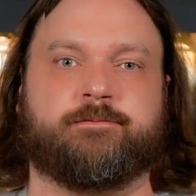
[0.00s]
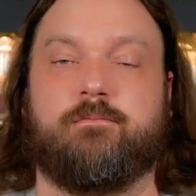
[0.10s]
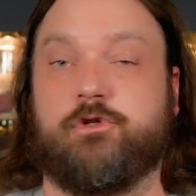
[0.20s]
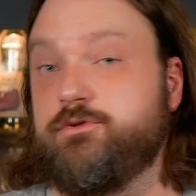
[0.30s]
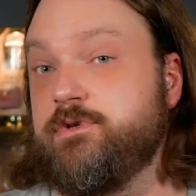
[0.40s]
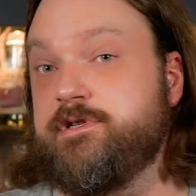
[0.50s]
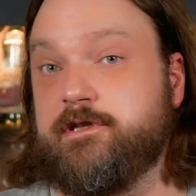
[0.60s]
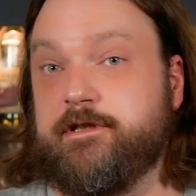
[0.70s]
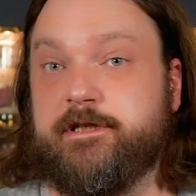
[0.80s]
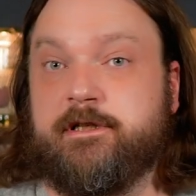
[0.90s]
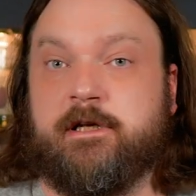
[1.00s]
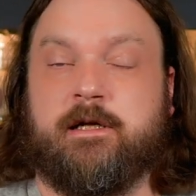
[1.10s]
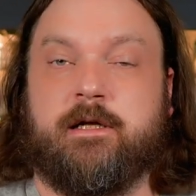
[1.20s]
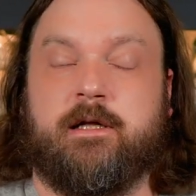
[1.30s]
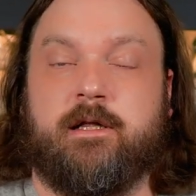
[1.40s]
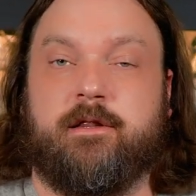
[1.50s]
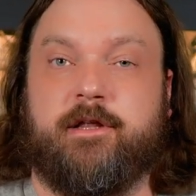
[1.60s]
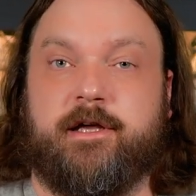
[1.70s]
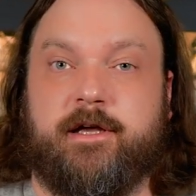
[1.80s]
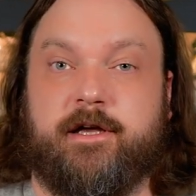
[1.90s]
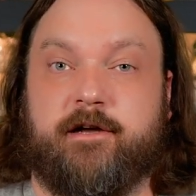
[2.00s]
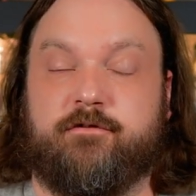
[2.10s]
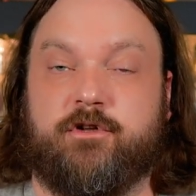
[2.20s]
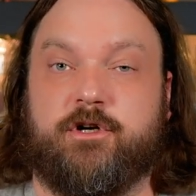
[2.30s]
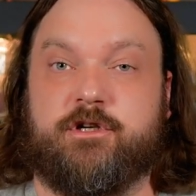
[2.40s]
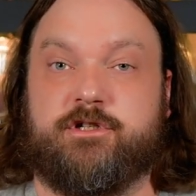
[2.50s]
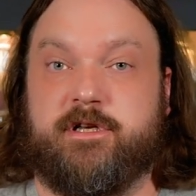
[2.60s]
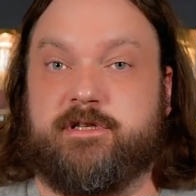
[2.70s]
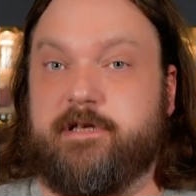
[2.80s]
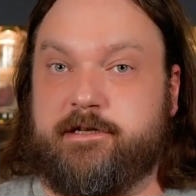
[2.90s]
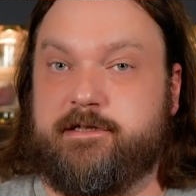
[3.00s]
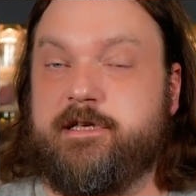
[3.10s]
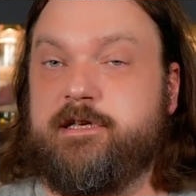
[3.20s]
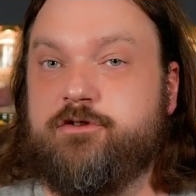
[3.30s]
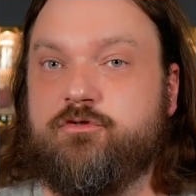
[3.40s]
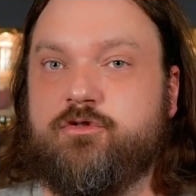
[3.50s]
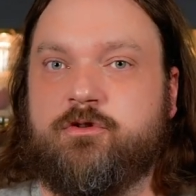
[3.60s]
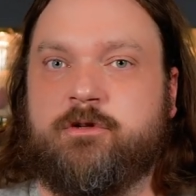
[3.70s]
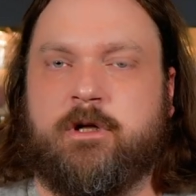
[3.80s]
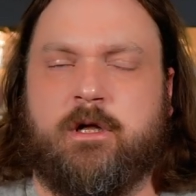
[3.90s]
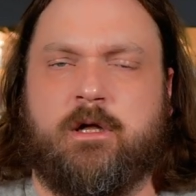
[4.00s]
Most recently, they have launched a 16-year-old,